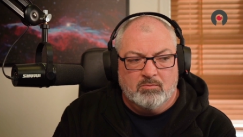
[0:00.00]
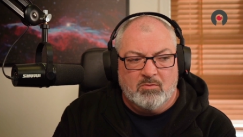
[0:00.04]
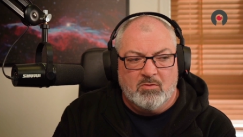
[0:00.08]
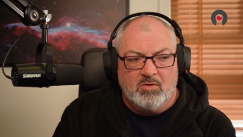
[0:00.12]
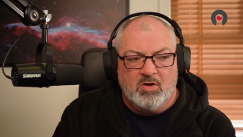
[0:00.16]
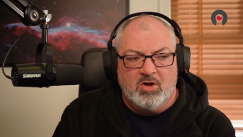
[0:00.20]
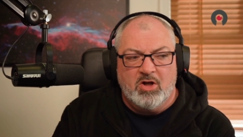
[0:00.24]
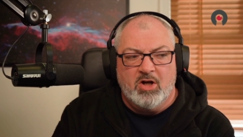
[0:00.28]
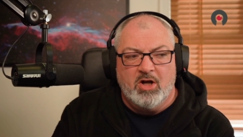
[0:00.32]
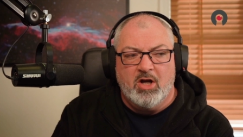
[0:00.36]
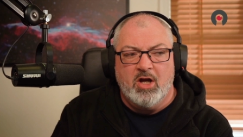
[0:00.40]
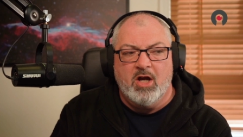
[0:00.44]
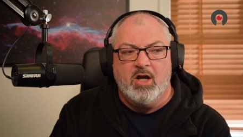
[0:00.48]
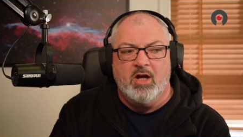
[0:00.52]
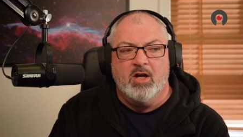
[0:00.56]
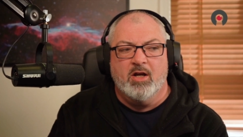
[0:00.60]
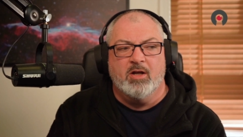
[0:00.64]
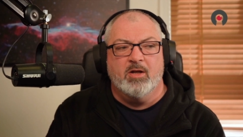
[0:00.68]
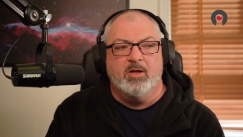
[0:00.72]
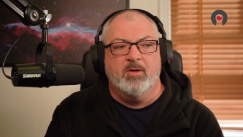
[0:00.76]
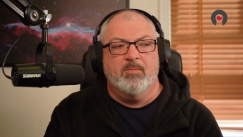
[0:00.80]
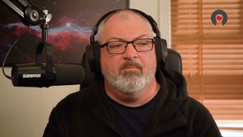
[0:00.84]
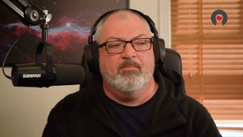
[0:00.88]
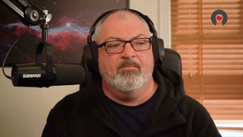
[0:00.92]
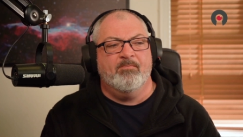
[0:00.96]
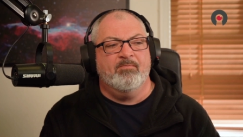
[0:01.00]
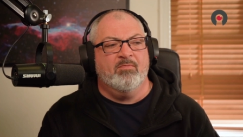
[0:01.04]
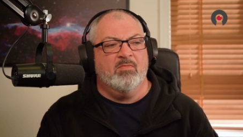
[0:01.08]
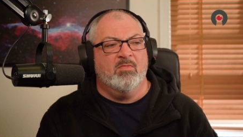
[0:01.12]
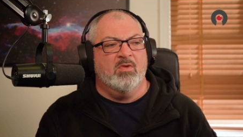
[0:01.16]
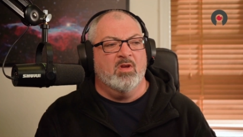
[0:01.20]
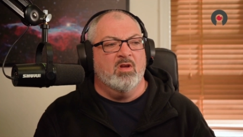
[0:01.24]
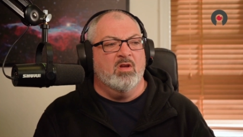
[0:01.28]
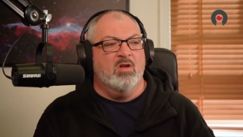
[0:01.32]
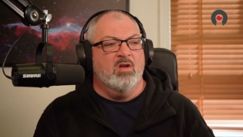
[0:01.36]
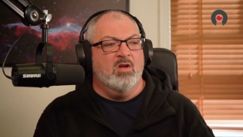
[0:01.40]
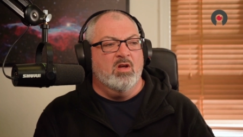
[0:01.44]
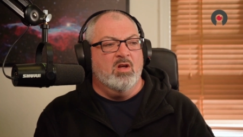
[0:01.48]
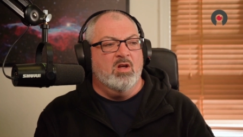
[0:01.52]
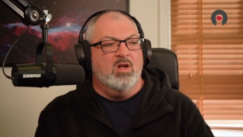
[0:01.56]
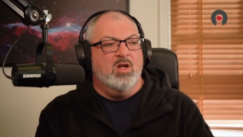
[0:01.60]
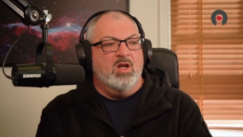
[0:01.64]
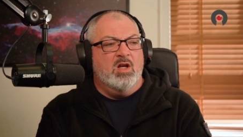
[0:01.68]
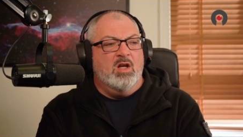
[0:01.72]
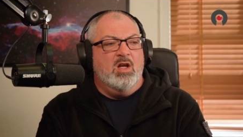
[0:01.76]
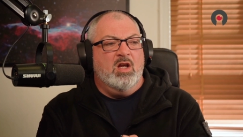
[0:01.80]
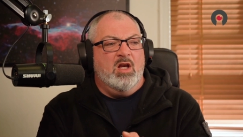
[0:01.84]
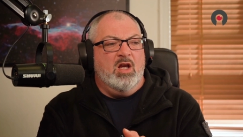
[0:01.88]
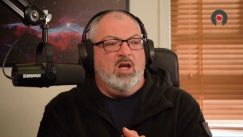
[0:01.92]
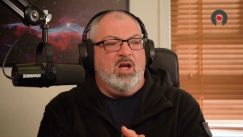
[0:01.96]
Okay.
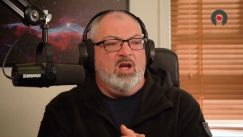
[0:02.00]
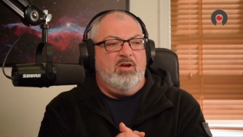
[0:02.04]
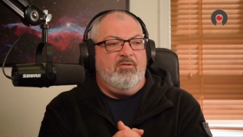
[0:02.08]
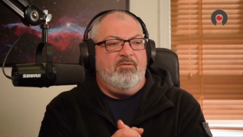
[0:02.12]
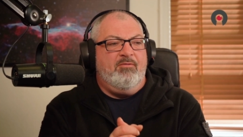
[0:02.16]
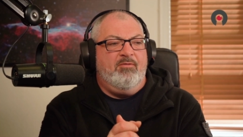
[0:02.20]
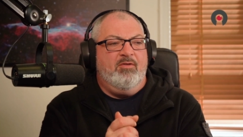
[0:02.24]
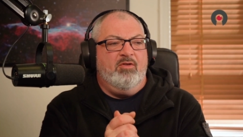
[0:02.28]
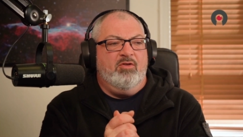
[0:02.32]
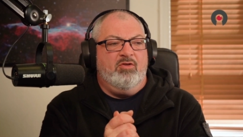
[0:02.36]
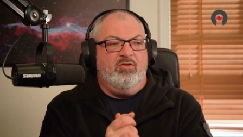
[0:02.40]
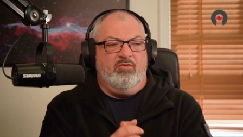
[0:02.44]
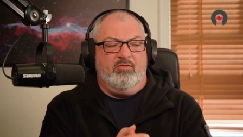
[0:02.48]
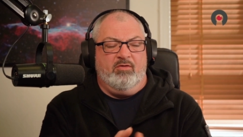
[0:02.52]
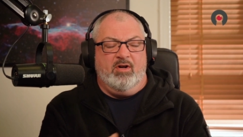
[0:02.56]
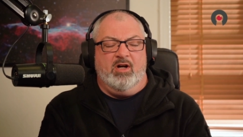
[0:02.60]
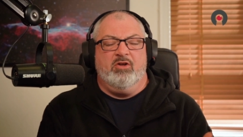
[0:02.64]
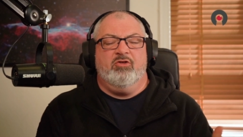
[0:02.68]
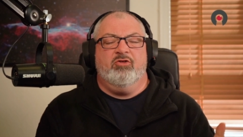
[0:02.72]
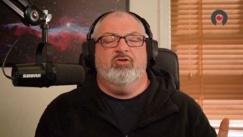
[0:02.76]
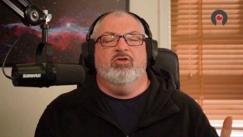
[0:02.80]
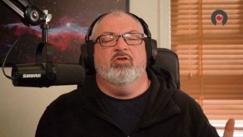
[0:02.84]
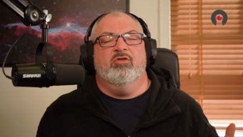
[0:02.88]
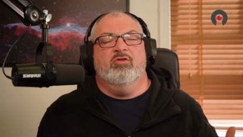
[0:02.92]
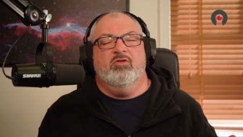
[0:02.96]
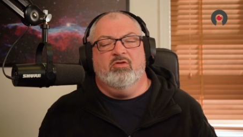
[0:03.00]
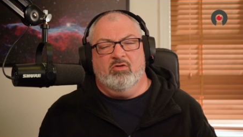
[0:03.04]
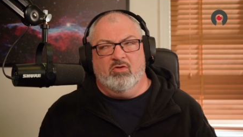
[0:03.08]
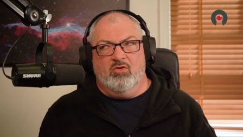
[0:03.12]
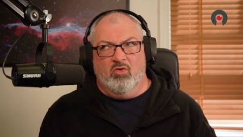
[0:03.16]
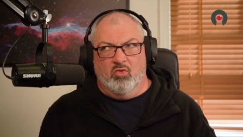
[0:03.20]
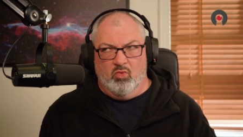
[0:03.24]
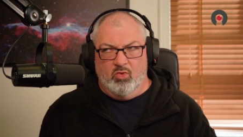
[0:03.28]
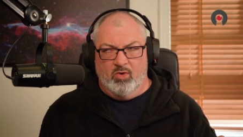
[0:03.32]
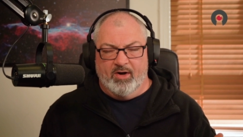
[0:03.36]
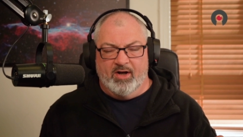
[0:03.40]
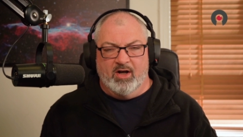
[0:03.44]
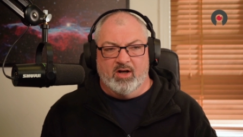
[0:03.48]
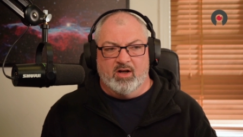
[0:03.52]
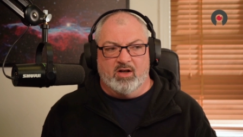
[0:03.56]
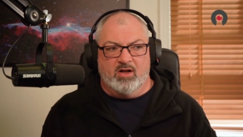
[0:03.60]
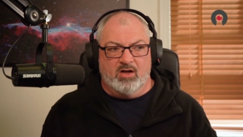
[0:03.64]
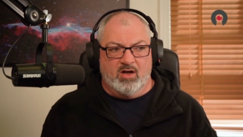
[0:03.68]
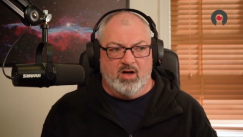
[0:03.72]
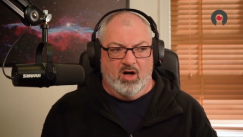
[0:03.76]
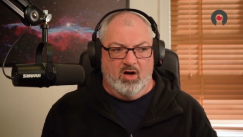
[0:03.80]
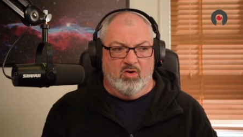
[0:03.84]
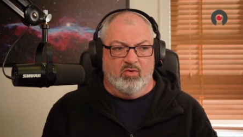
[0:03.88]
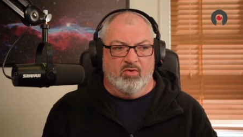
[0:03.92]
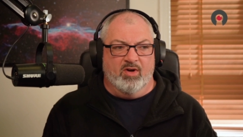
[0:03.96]
If the direction that we're
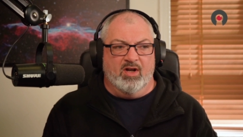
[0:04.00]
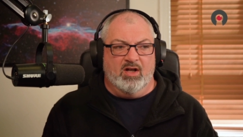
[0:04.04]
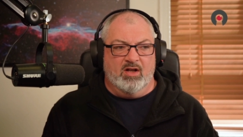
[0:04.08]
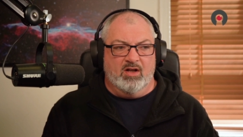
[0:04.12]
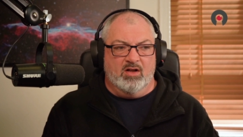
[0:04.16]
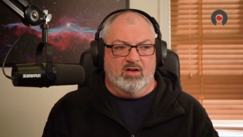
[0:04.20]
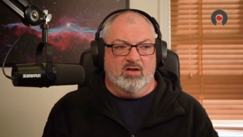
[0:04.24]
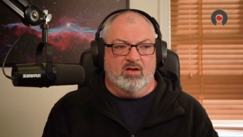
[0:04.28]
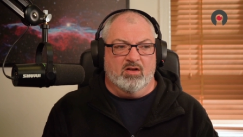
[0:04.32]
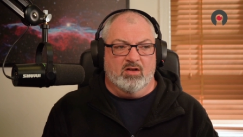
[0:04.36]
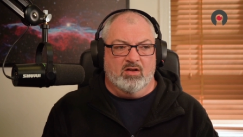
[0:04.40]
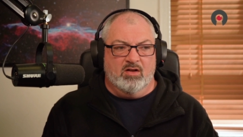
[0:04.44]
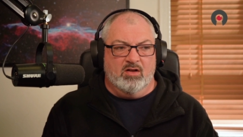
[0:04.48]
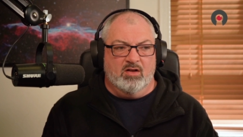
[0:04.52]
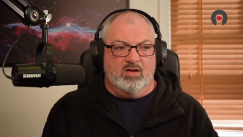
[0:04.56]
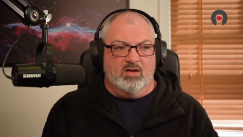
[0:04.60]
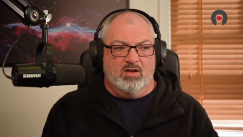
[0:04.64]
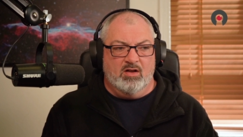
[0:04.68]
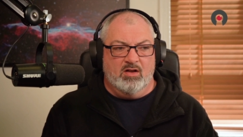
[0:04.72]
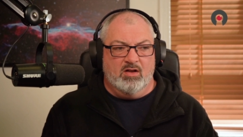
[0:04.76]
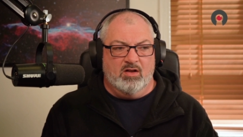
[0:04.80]
going